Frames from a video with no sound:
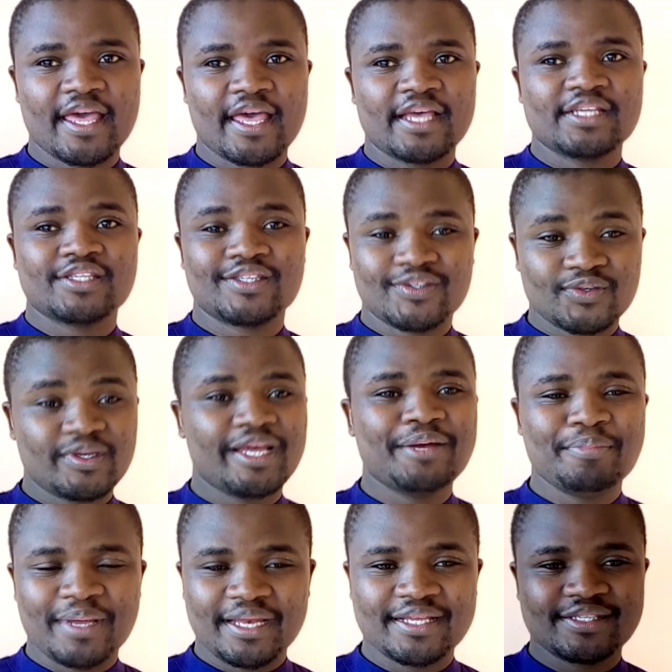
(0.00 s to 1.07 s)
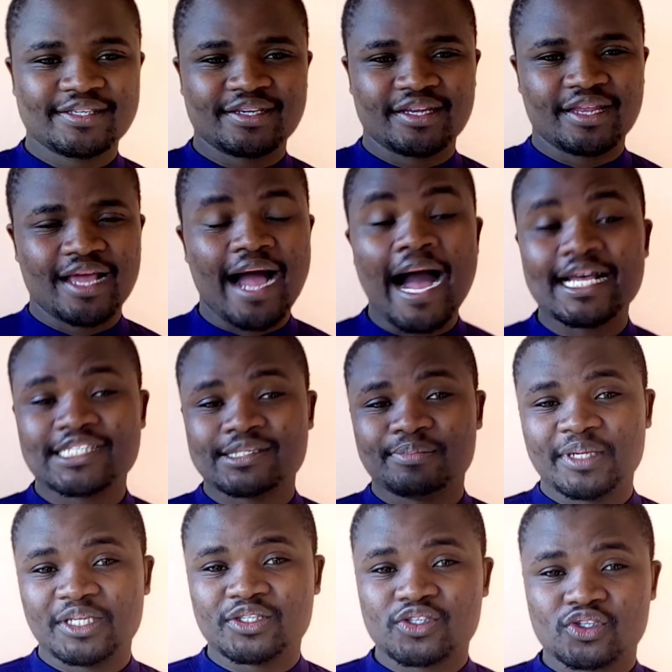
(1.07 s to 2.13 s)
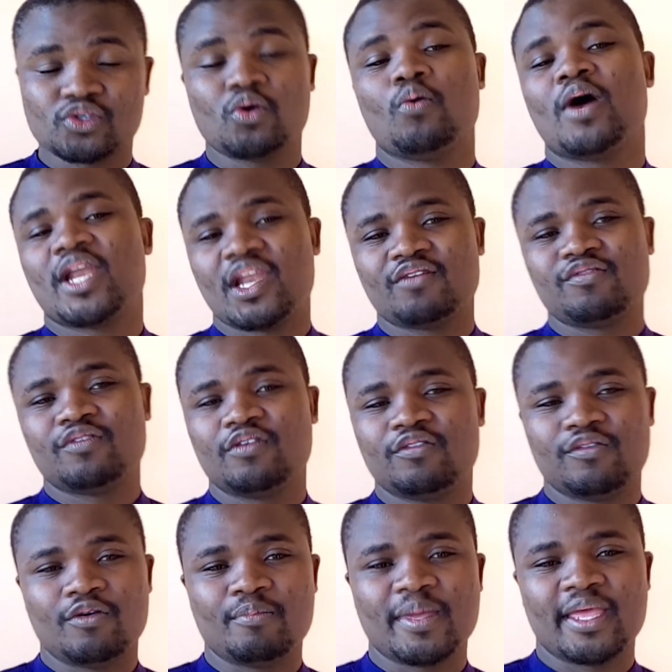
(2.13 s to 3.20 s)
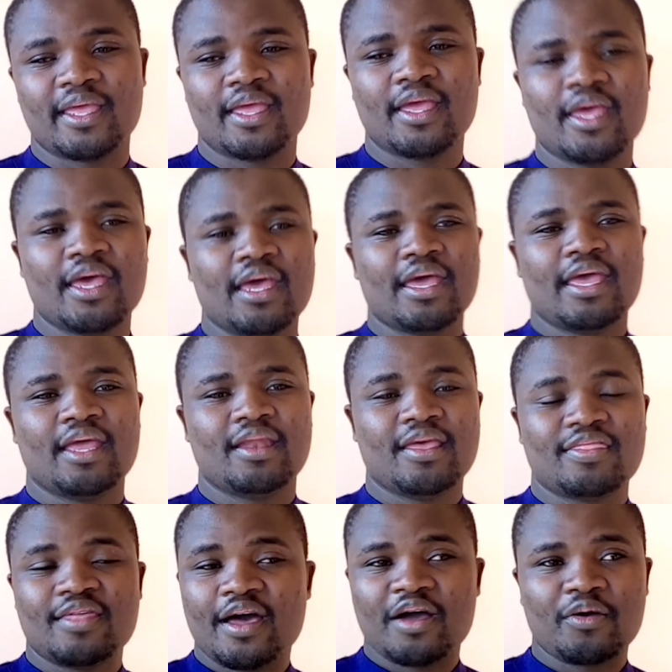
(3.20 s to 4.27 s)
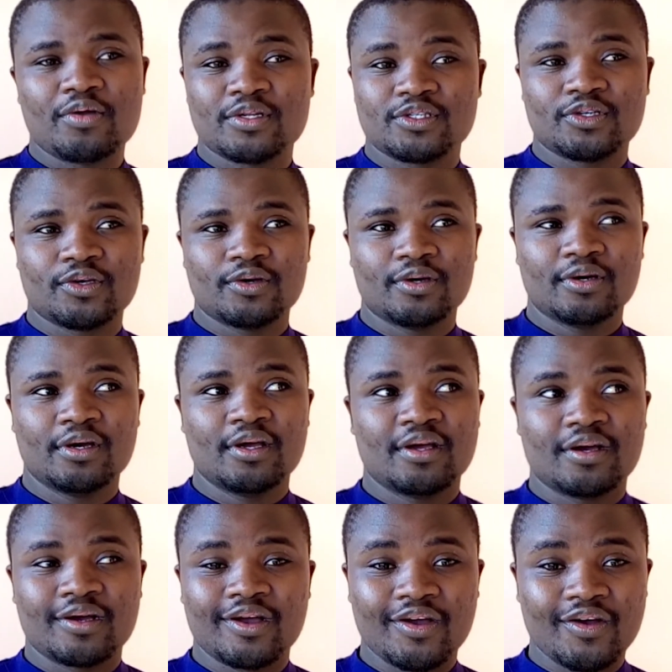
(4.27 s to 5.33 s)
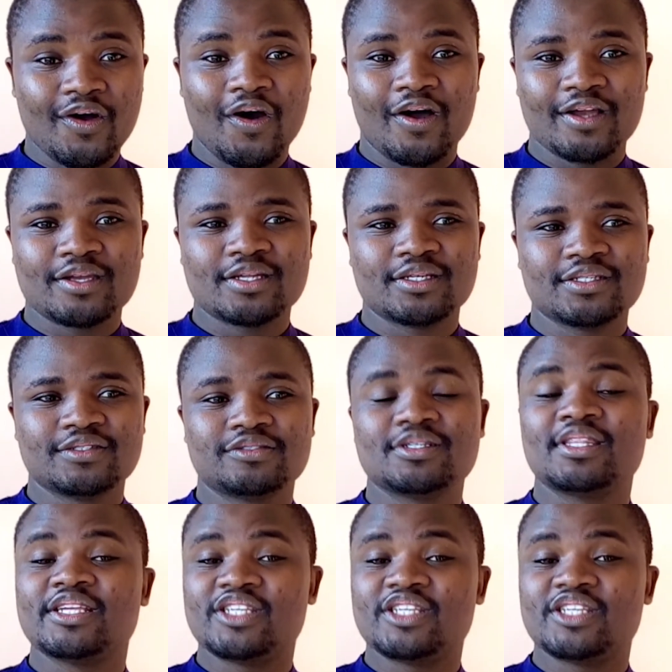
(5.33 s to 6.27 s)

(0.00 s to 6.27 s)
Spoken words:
student ministry has been so wonderful for me. And I thank also God for the